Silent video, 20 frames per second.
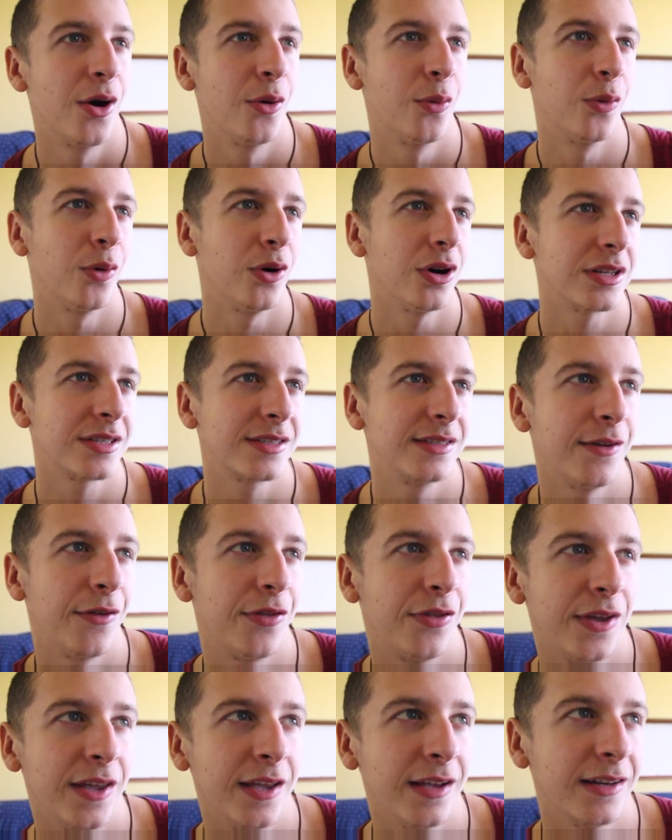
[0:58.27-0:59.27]
What's the
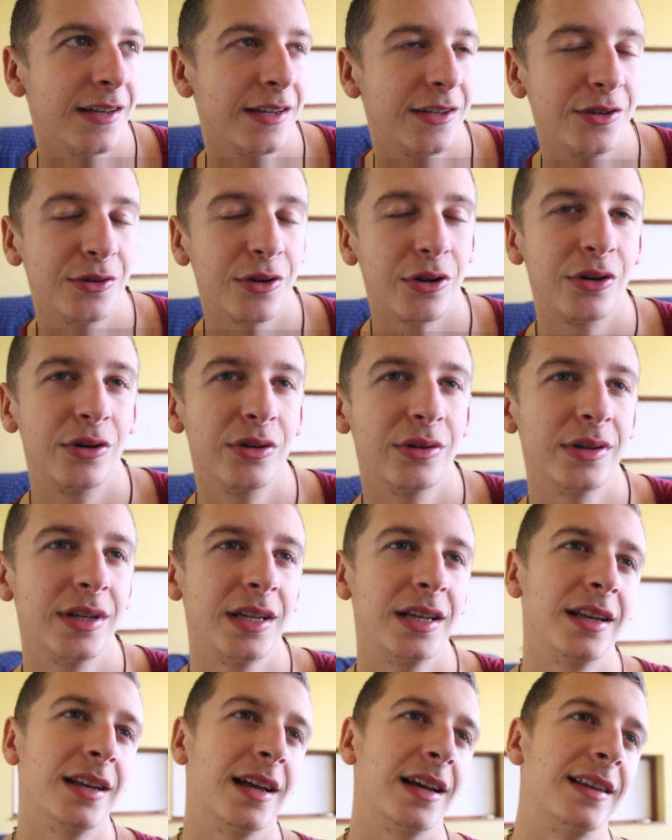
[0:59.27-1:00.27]
thing that you are
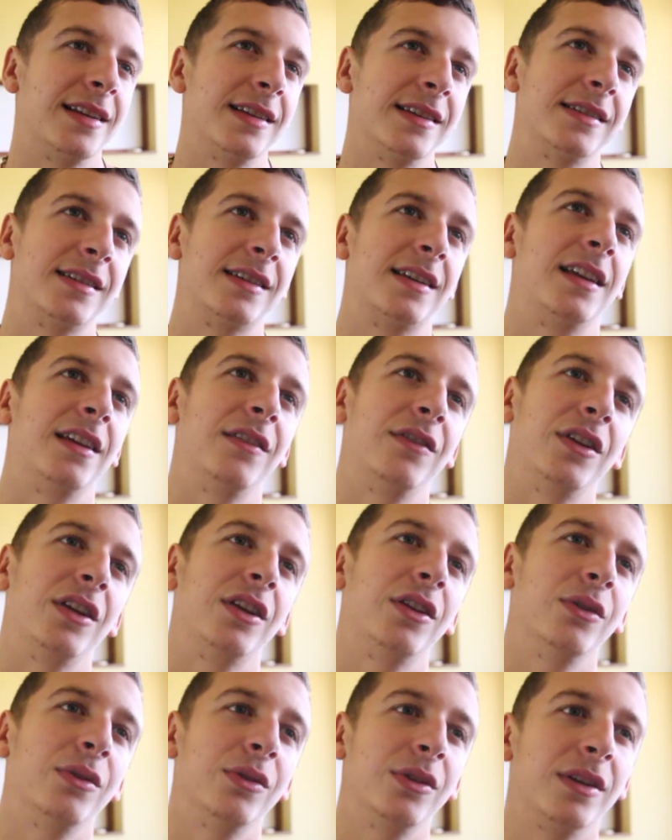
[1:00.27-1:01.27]
doing that is giving
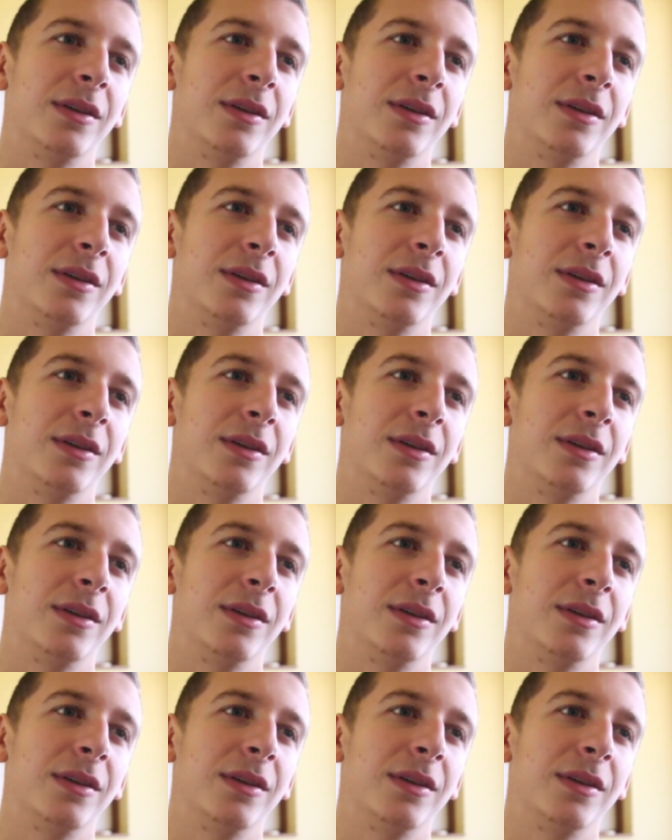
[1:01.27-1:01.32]
you